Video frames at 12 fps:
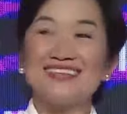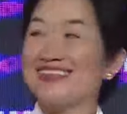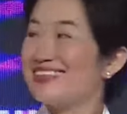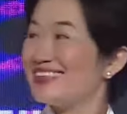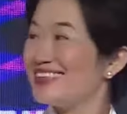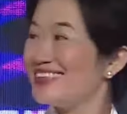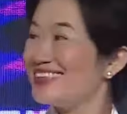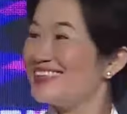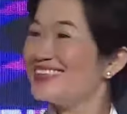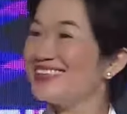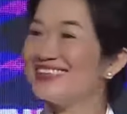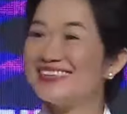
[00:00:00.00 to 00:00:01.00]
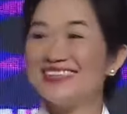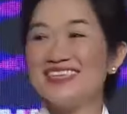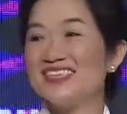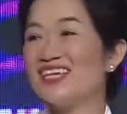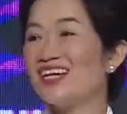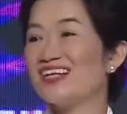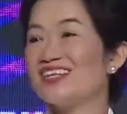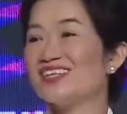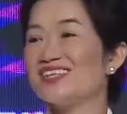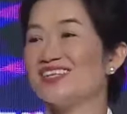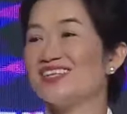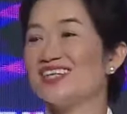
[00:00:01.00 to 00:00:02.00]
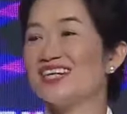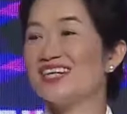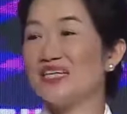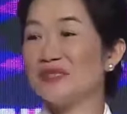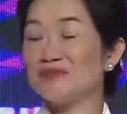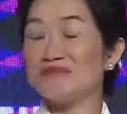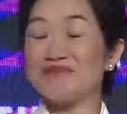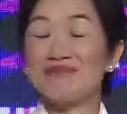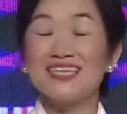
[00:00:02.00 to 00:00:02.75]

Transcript: true. This is not... Um,